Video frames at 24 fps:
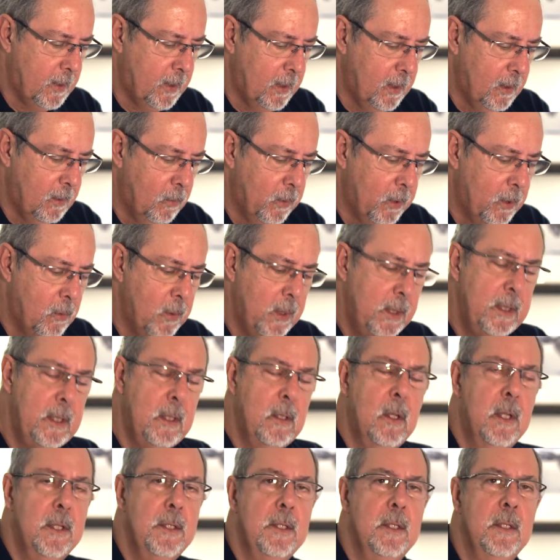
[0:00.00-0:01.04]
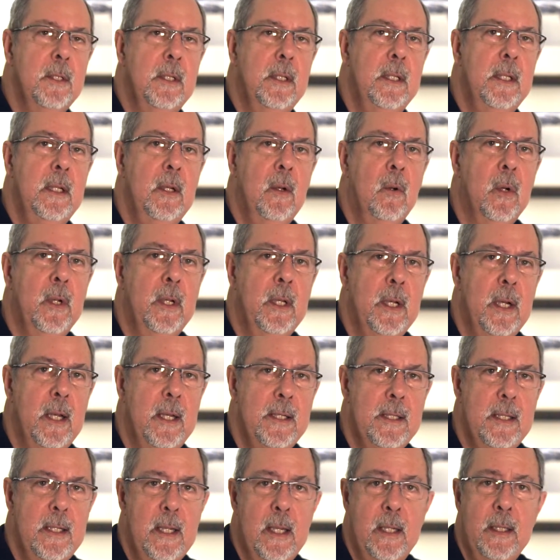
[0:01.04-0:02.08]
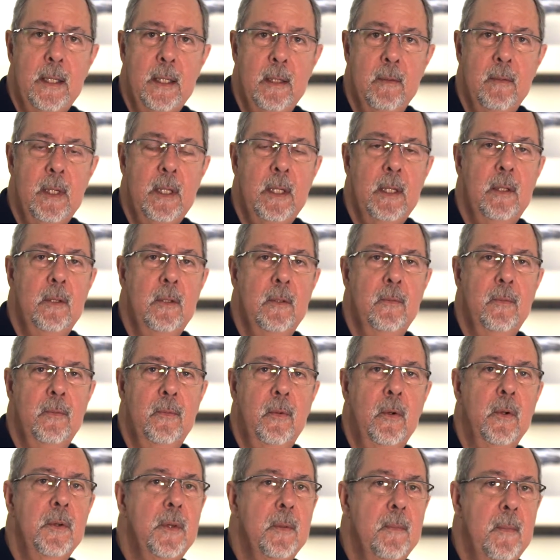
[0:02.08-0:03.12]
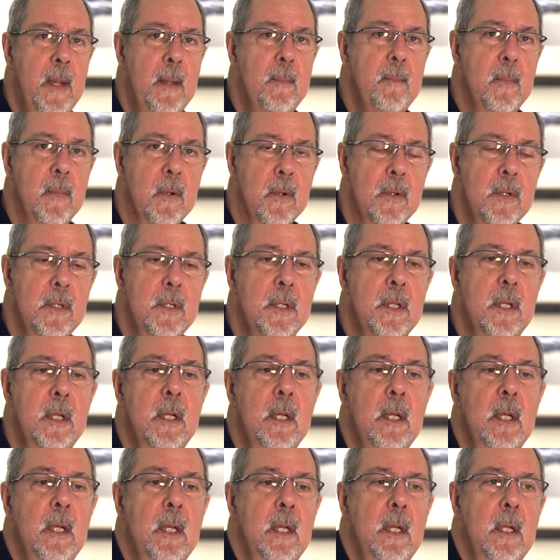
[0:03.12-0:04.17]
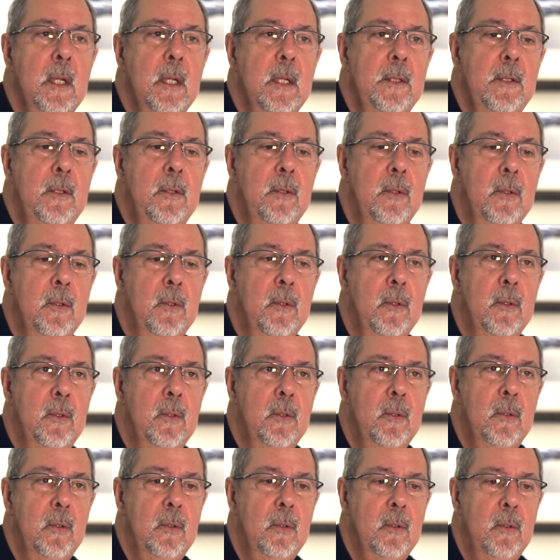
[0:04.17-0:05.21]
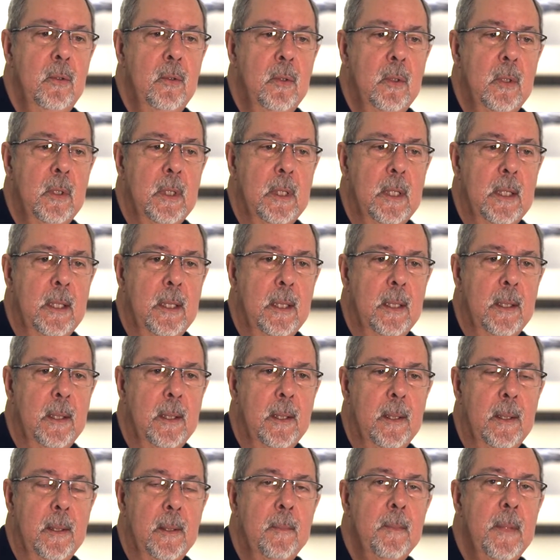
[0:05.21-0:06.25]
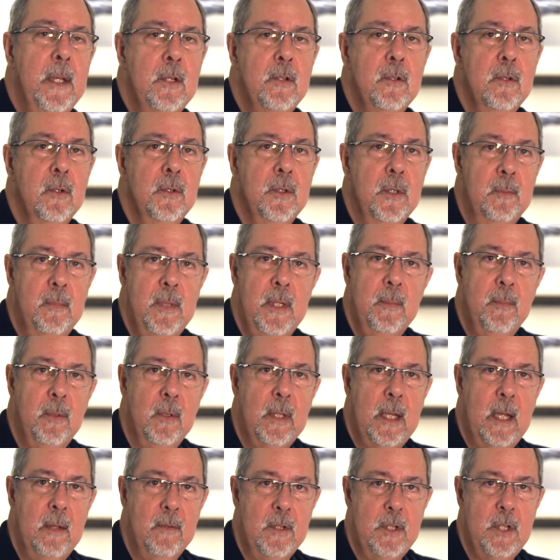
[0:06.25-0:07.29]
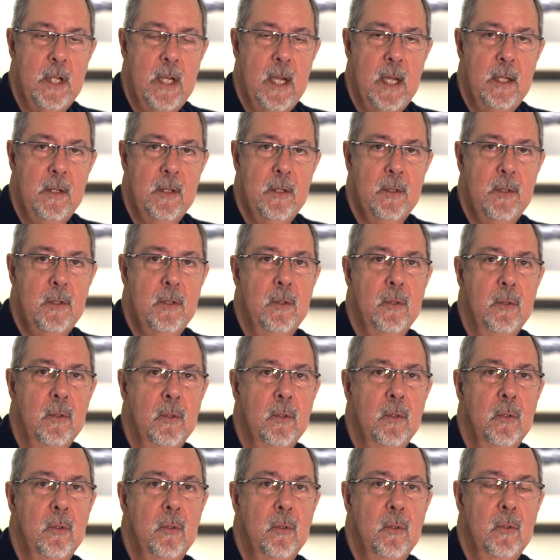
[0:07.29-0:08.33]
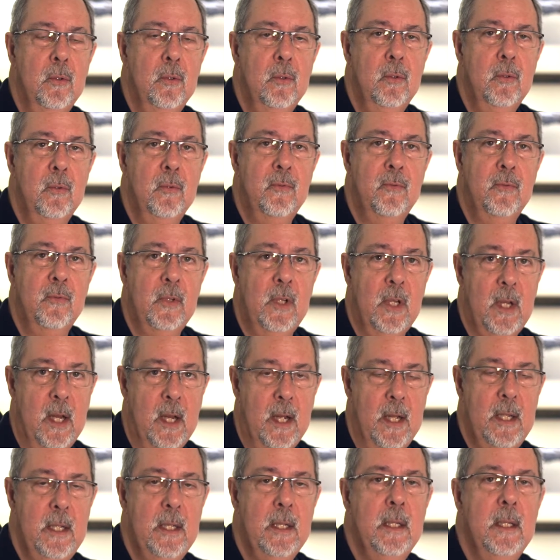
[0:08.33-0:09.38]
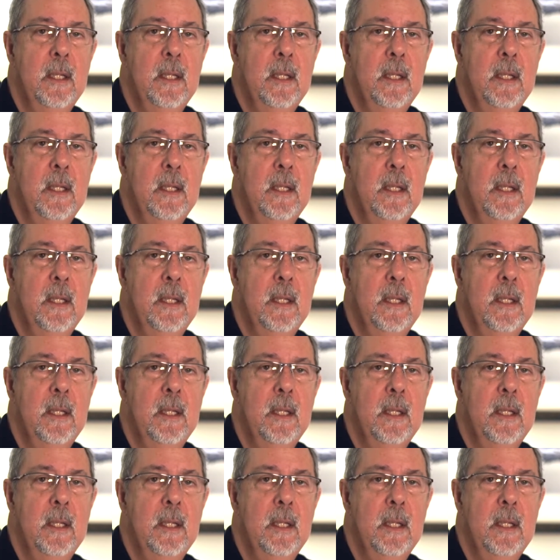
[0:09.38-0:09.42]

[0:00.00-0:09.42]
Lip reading: we're really constantly organizing activities for the members to make sure that people have a chance to fly